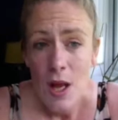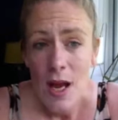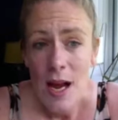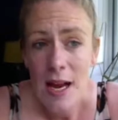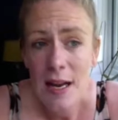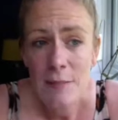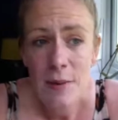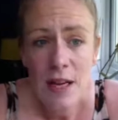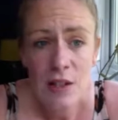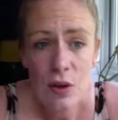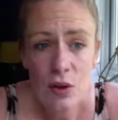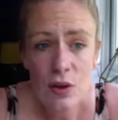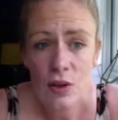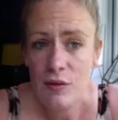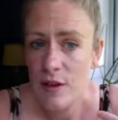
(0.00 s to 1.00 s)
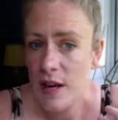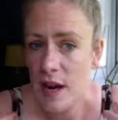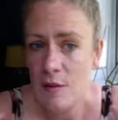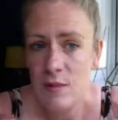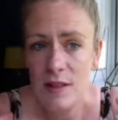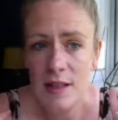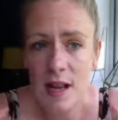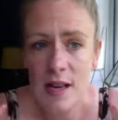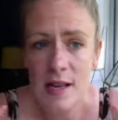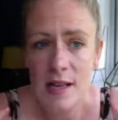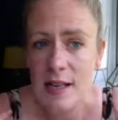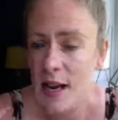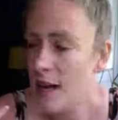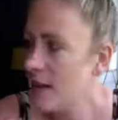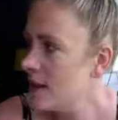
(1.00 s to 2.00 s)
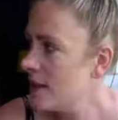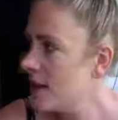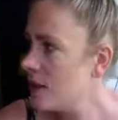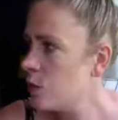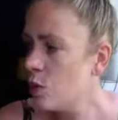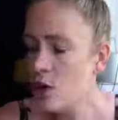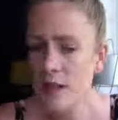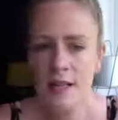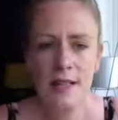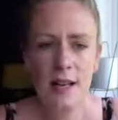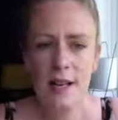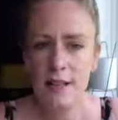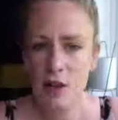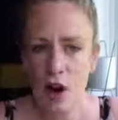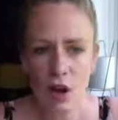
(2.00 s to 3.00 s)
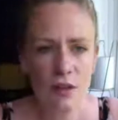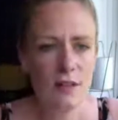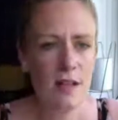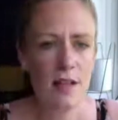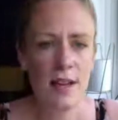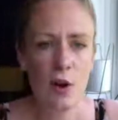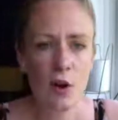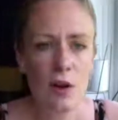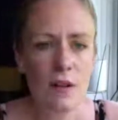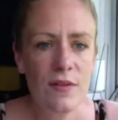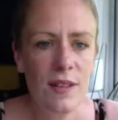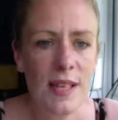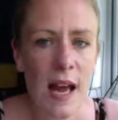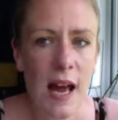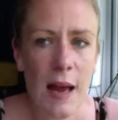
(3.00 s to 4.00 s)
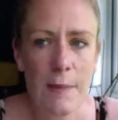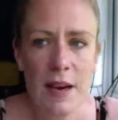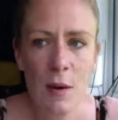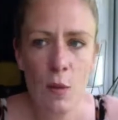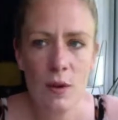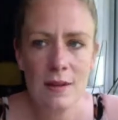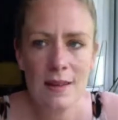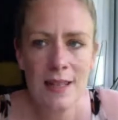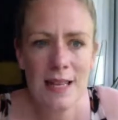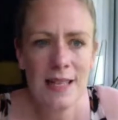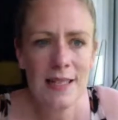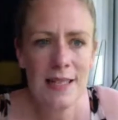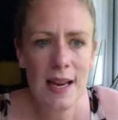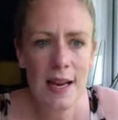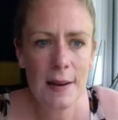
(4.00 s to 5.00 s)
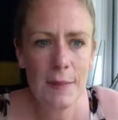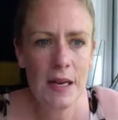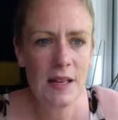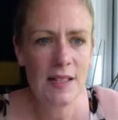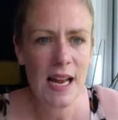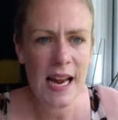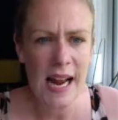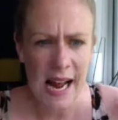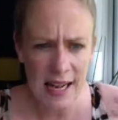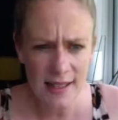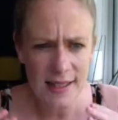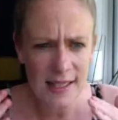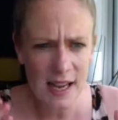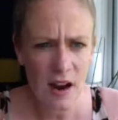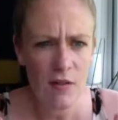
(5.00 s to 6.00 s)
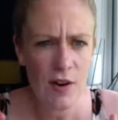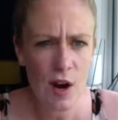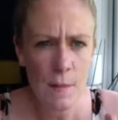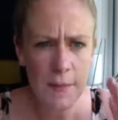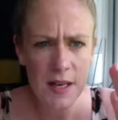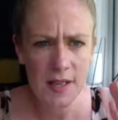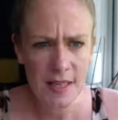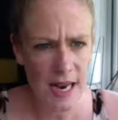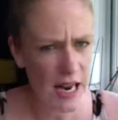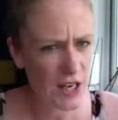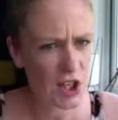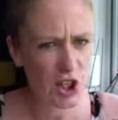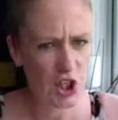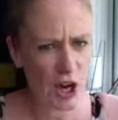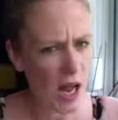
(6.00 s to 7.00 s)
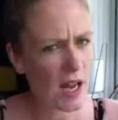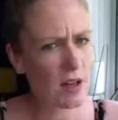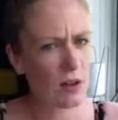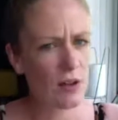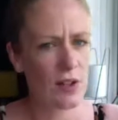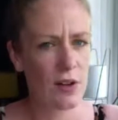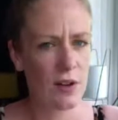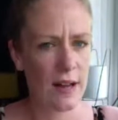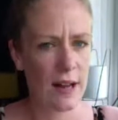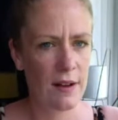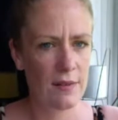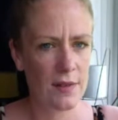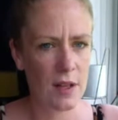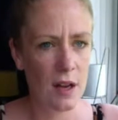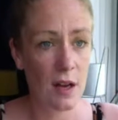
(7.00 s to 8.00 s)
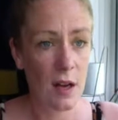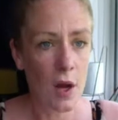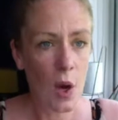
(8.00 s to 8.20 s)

I had my daughter and I was then getting these warning signs constantly all of the time and I wasn't listening because I had to carry on because I had a child to look after.